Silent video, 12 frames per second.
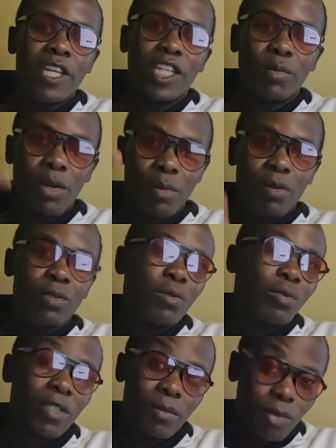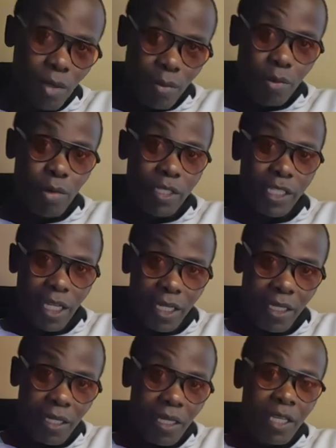Remember also to subscribe to our
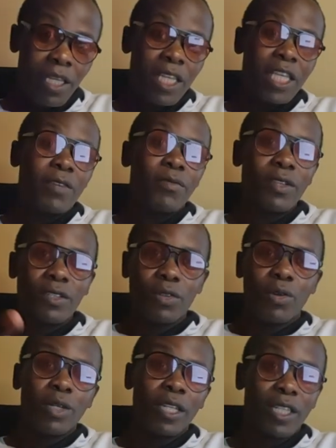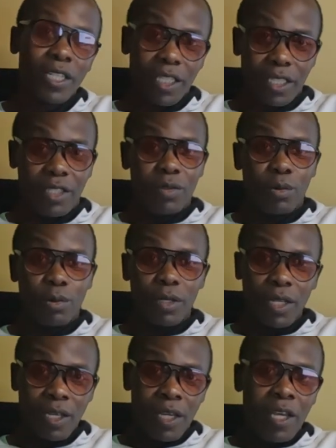channel if this content is
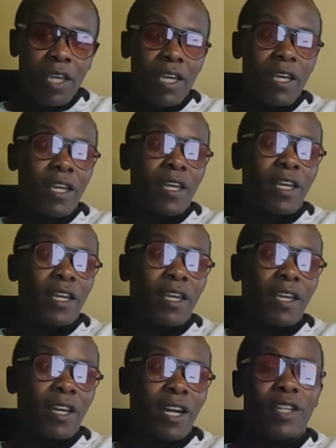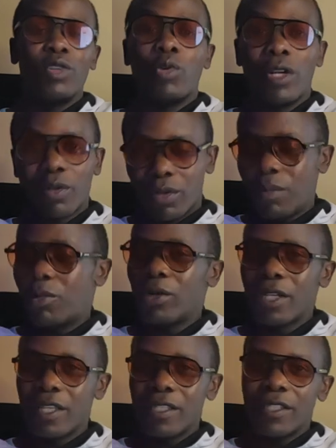good and you want to
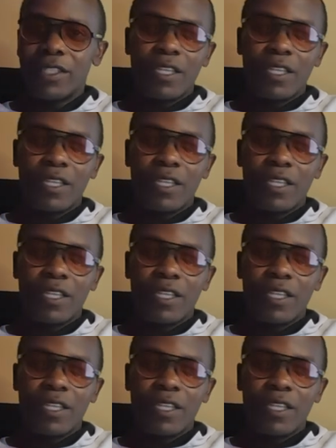support us.